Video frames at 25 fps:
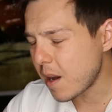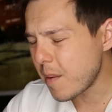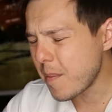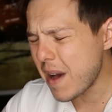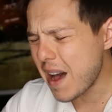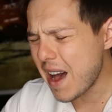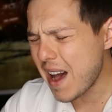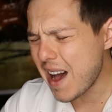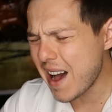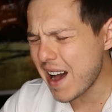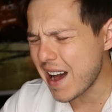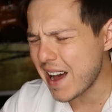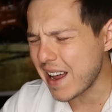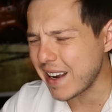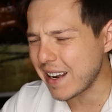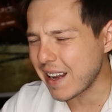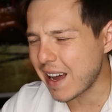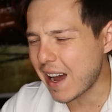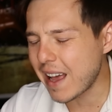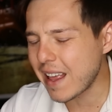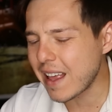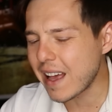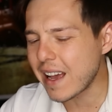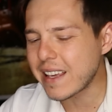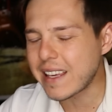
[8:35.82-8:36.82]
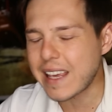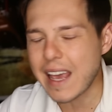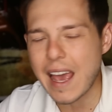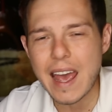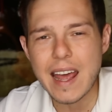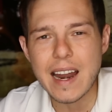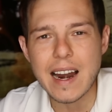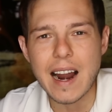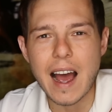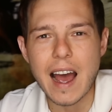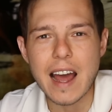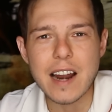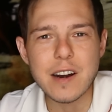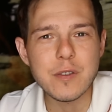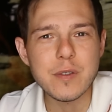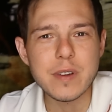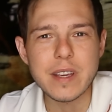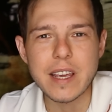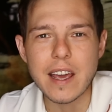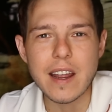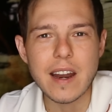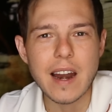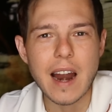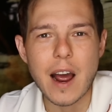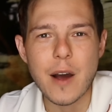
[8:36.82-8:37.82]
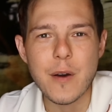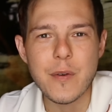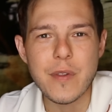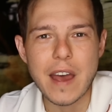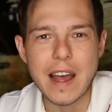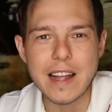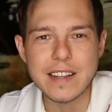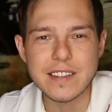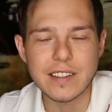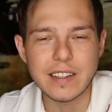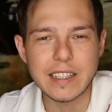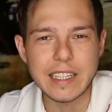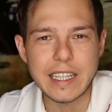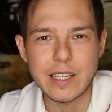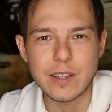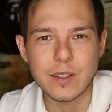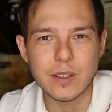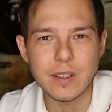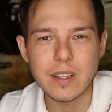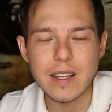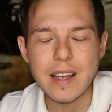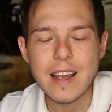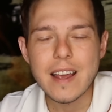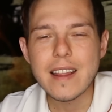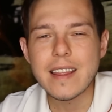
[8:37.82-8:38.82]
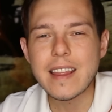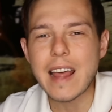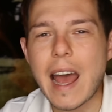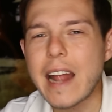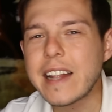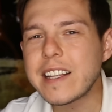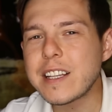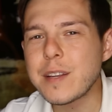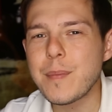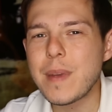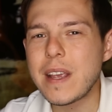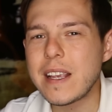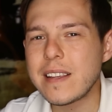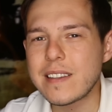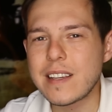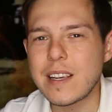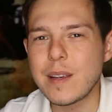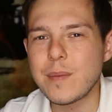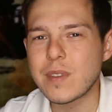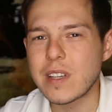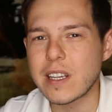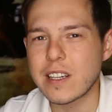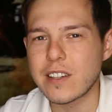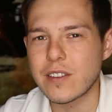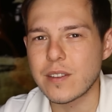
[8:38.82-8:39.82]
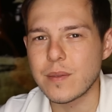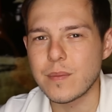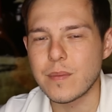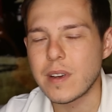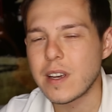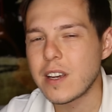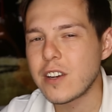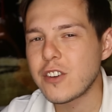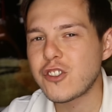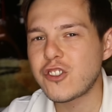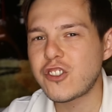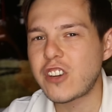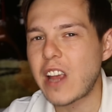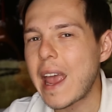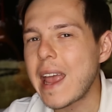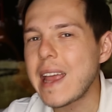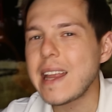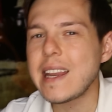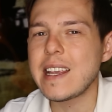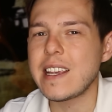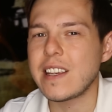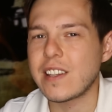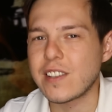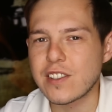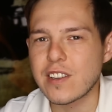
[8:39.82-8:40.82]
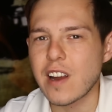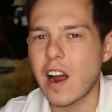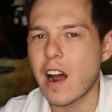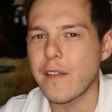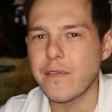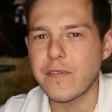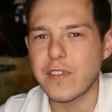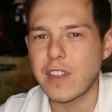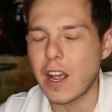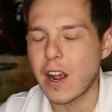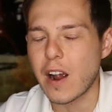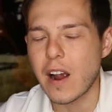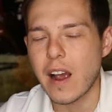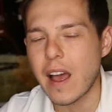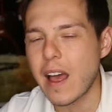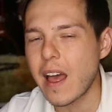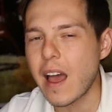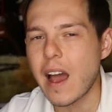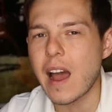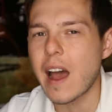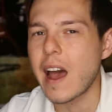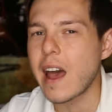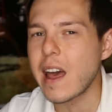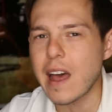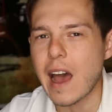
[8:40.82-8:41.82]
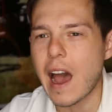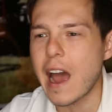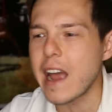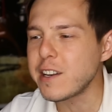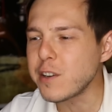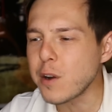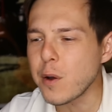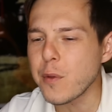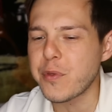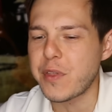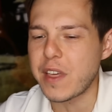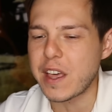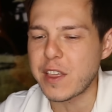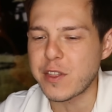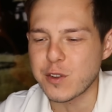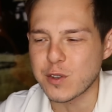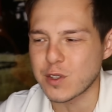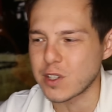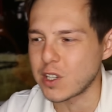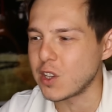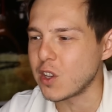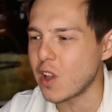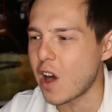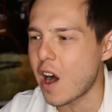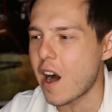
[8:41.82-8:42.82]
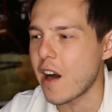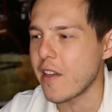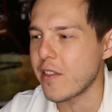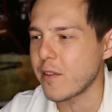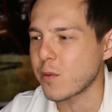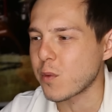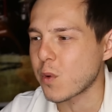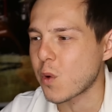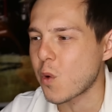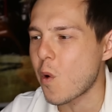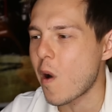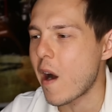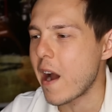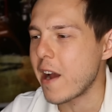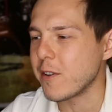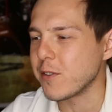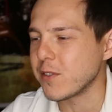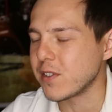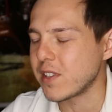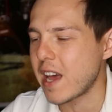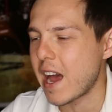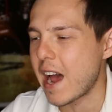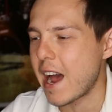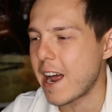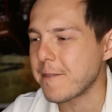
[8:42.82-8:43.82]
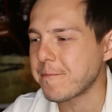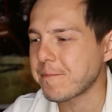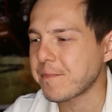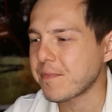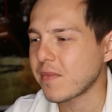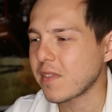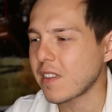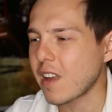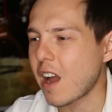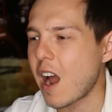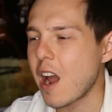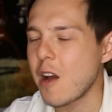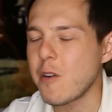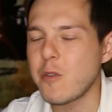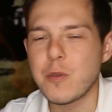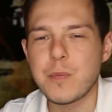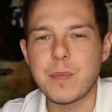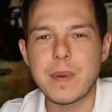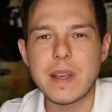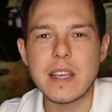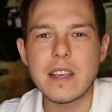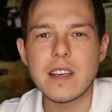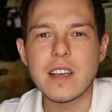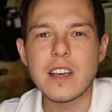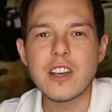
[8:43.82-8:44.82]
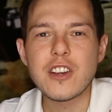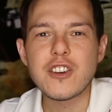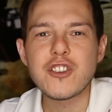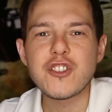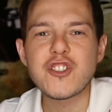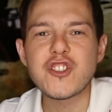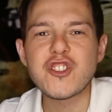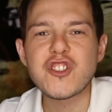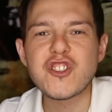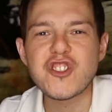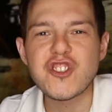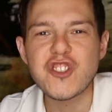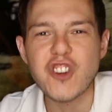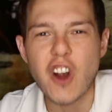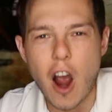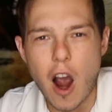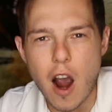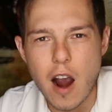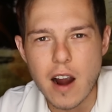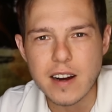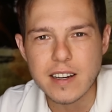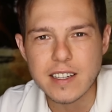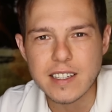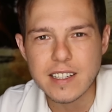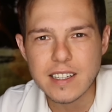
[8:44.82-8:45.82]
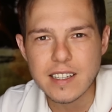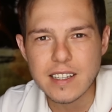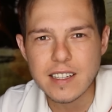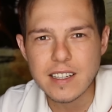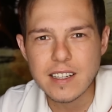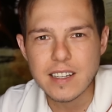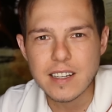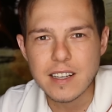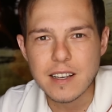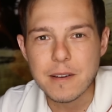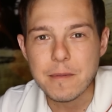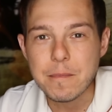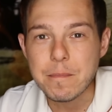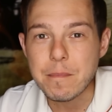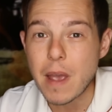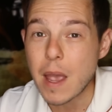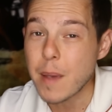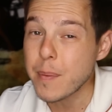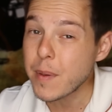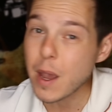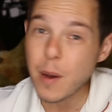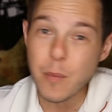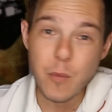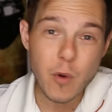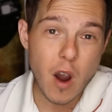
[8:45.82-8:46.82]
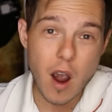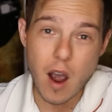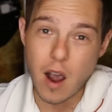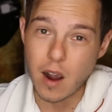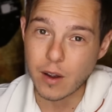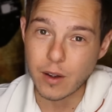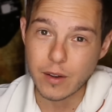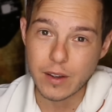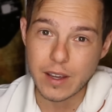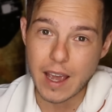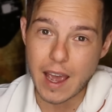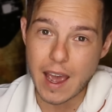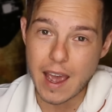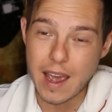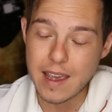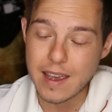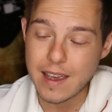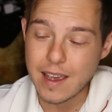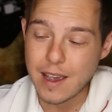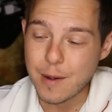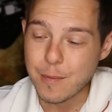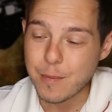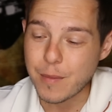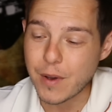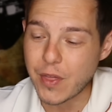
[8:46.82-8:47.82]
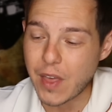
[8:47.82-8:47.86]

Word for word: Come on! I, again, I don't get how that's legal. That to me seems like some shady stuff there. I, I don't think there's a law that requires that. I would be shocked. Maybe I'm wrong, okay?